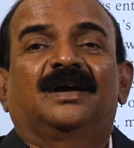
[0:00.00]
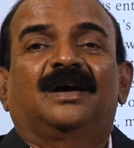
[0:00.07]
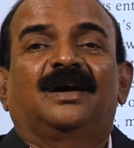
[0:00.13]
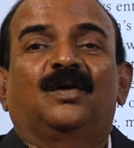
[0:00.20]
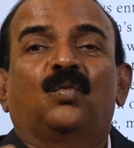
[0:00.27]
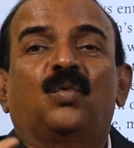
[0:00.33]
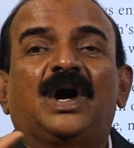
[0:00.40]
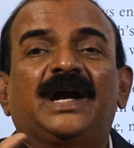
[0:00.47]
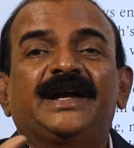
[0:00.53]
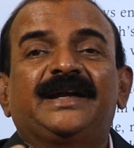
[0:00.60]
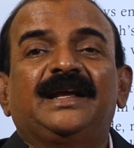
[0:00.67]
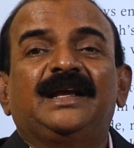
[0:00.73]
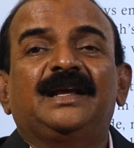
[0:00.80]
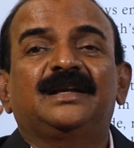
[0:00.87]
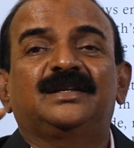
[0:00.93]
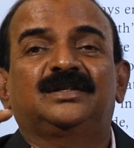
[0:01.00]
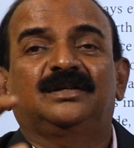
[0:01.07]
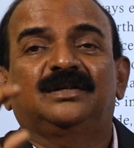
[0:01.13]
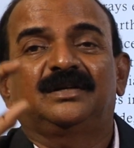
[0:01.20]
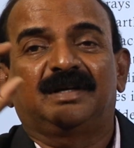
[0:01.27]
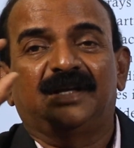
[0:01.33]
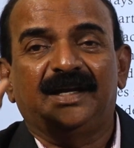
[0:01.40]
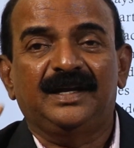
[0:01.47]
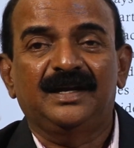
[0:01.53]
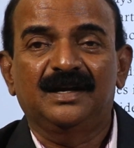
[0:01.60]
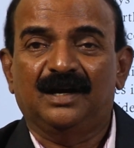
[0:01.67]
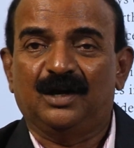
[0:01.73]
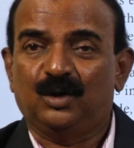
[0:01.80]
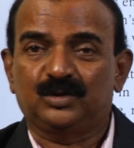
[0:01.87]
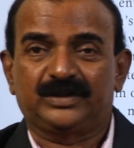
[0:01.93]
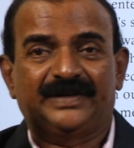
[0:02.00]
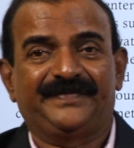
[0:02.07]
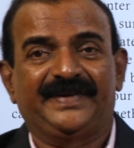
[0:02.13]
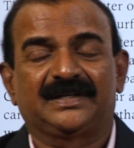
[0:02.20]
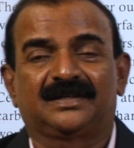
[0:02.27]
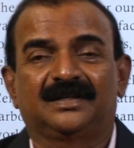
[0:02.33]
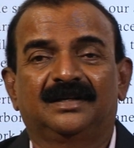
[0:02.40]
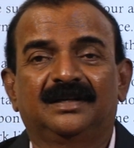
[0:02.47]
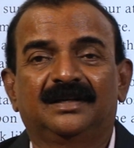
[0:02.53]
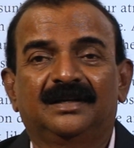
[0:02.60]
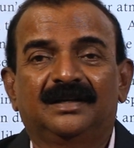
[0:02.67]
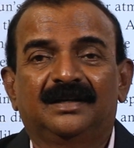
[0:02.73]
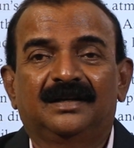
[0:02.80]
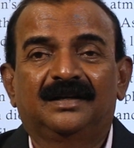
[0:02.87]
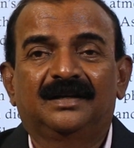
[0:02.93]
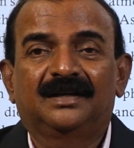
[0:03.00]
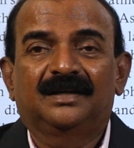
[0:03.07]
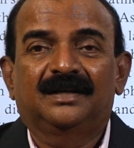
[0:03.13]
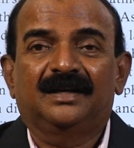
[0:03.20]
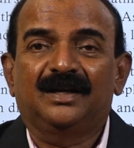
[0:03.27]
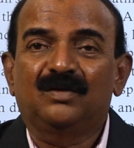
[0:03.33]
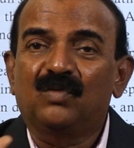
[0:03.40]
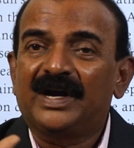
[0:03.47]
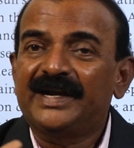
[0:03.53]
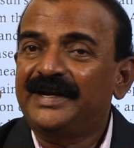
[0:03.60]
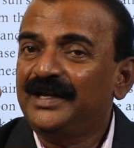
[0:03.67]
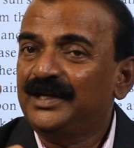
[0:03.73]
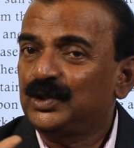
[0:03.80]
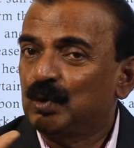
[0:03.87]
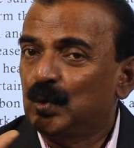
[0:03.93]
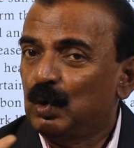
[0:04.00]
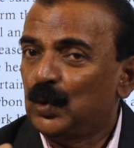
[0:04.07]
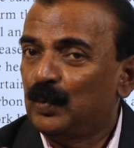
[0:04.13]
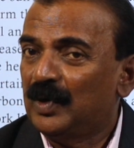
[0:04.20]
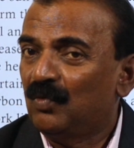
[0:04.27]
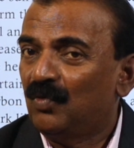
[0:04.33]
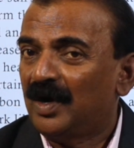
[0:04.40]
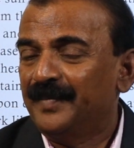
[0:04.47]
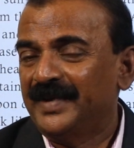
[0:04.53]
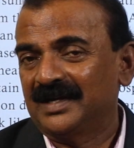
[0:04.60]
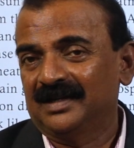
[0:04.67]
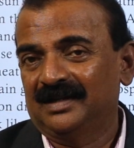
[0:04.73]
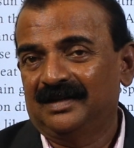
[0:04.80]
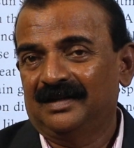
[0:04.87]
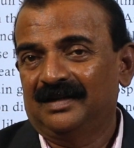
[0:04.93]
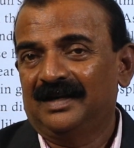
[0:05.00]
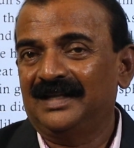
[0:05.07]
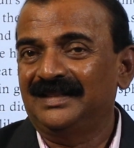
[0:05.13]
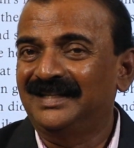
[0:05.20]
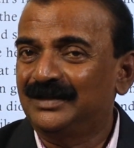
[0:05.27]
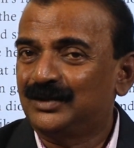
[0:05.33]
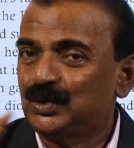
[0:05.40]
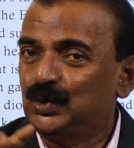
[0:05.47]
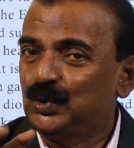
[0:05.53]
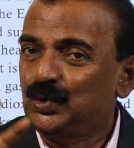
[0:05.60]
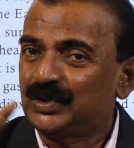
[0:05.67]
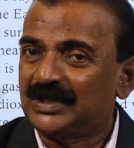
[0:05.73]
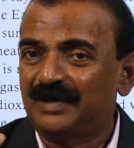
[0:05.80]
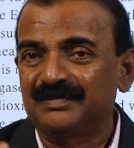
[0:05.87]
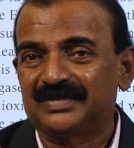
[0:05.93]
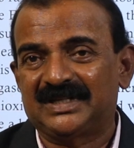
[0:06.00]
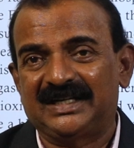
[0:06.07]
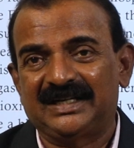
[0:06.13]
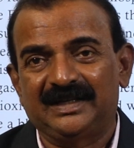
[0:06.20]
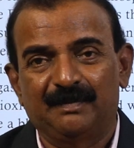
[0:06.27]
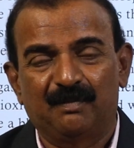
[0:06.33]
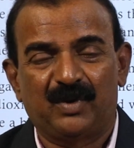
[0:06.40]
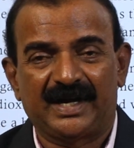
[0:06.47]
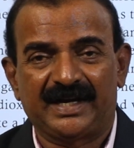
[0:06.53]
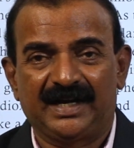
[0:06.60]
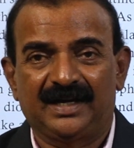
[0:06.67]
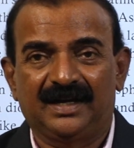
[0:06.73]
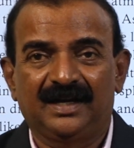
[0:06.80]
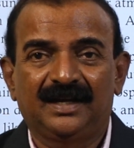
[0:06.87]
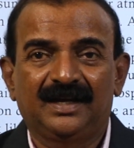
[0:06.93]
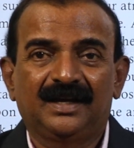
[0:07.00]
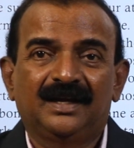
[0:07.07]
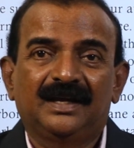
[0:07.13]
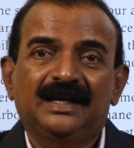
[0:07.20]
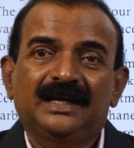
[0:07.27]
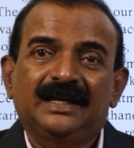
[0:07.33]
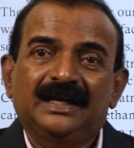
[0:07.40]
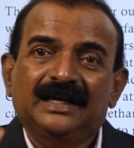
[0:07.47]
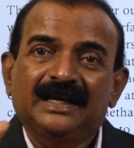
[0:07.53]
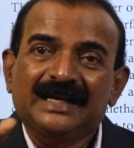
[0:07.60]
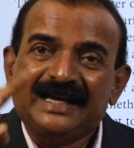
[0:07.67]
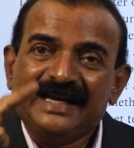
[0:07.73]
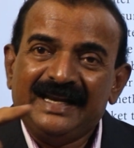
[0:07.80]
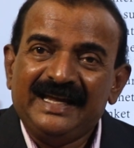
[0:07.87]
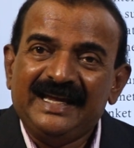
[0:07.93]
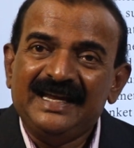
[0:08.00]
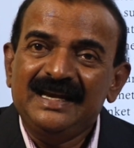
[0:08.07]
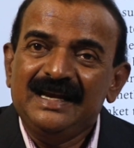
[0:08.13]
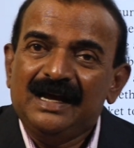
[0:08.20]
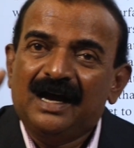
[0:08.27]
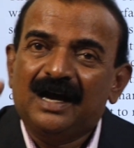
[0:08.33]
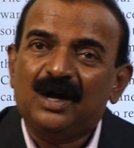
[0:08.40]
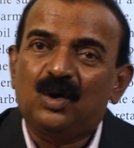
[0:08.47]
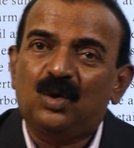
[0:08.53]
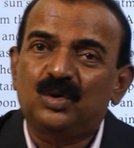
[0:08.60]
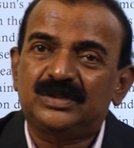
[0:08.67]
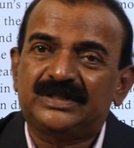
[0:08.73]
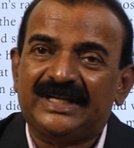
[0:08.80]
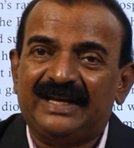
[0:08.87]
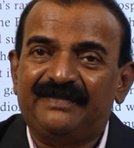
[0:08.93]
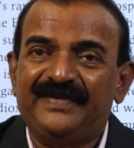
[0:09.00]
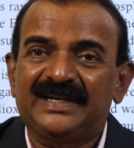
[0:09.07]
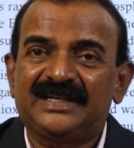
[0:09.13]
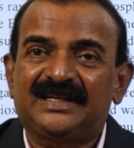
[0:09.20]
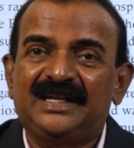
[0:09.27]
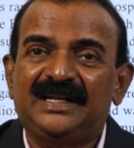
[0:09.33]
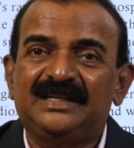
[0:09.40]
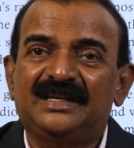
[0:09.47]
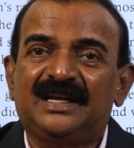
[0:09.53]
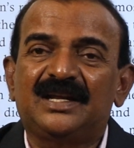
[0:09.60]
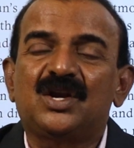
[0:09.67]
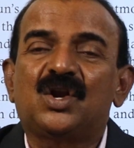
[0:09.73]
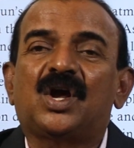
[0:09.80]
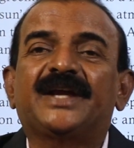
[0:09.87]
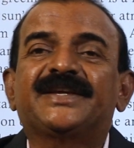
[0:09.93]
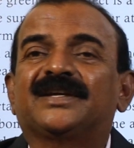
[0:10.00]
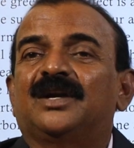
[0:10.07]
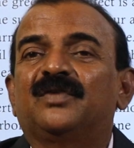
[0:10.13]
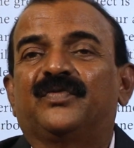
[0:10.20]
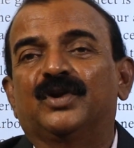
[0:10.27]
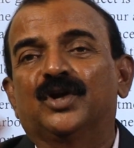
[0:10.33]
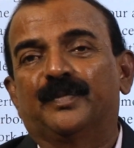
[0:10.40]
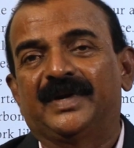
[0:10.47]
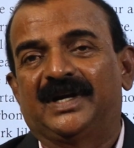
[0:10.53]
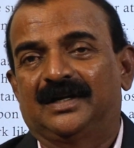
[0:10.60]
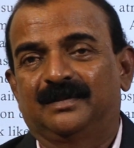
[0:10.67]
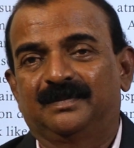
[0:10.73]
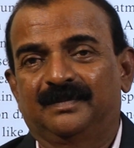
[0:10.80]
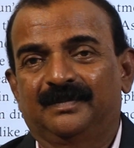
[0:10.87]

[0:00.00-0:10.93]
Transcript: what is greenhouse effect and what is global warming, and these two terms are important. Greenhouse effect is a natural phenomenon,